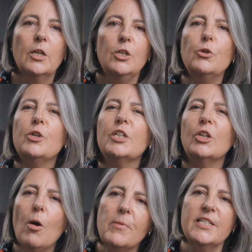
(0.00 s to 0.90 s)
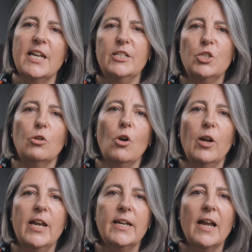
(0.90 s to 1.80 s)
You could accommodate your
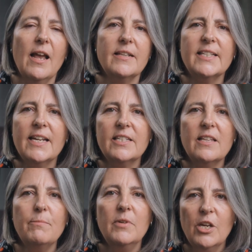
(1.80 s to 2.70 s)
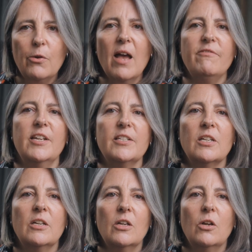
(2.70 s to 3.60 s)
colleague and say to them, "You have it."
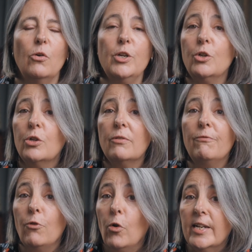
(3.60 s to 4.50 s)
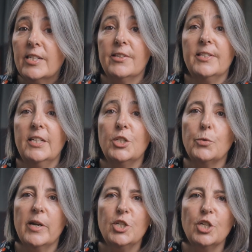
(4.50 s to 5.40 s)
Or you could avoid the
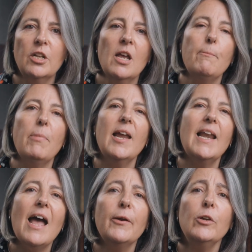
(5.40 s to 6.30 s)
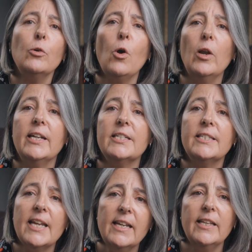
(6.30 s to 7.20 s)
situation by allowing your colleague to
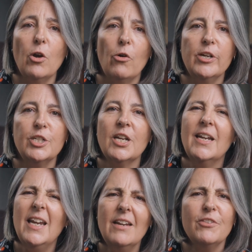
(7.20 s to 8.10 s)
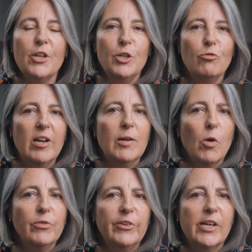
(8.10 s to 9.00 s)
take the orange, even though you really
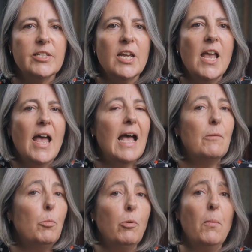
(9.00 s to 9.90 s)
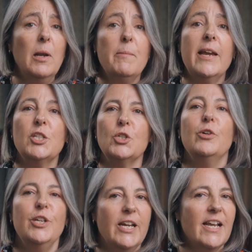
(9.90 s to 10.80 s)
want it, and will probably make sure
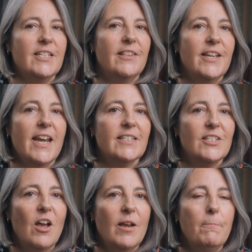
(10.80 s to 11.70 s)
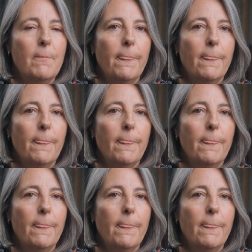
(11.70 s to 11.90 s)
you get it the next time.